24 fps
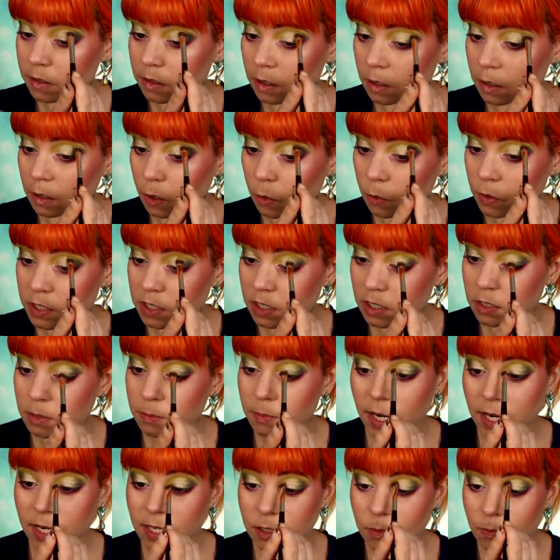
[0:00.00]
Lois
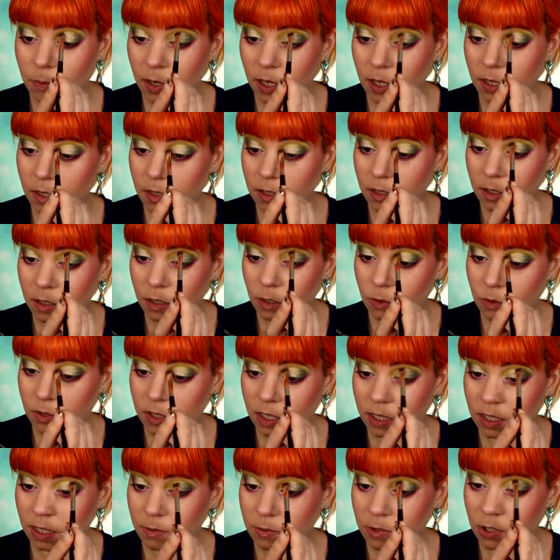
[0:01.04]
Cosmetics, but
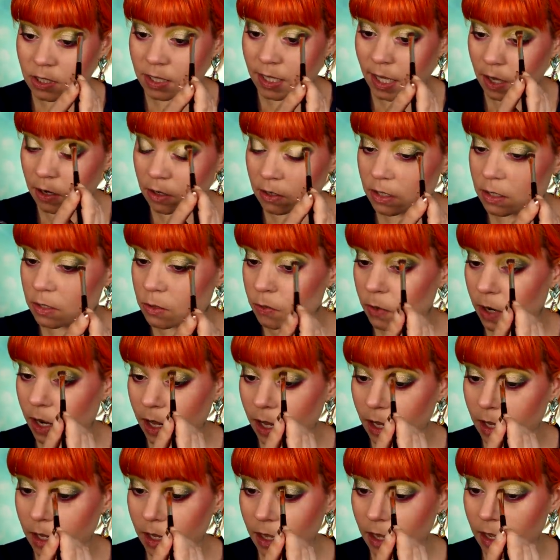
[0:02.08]
using them together as
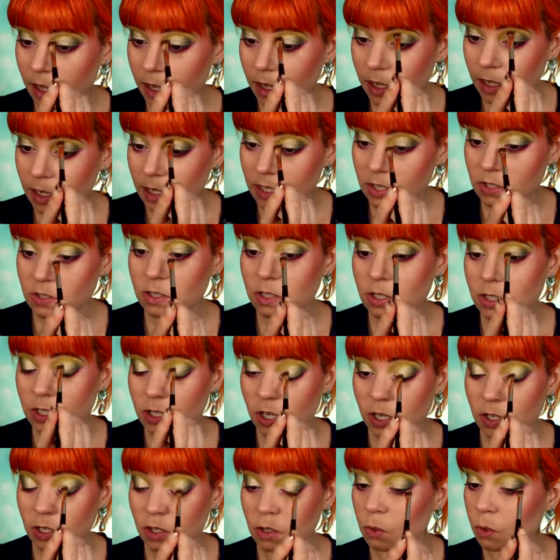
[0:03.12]
well, it's just
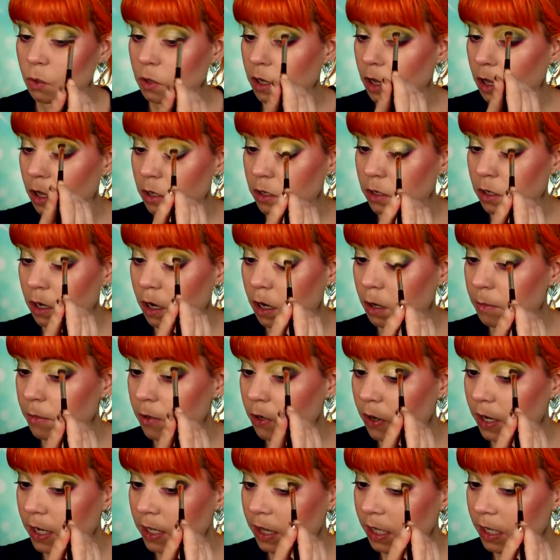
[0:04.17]
such a cool color
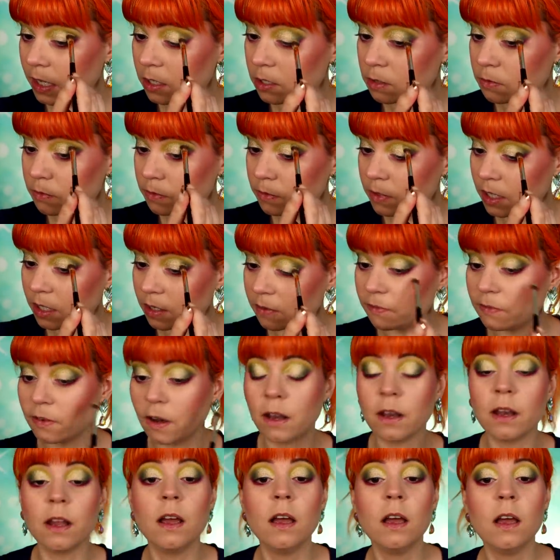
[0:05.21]
combo. I think it's really
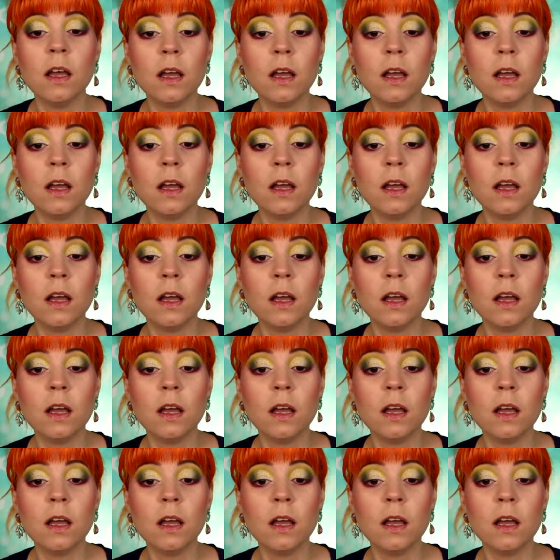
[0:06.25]
fun.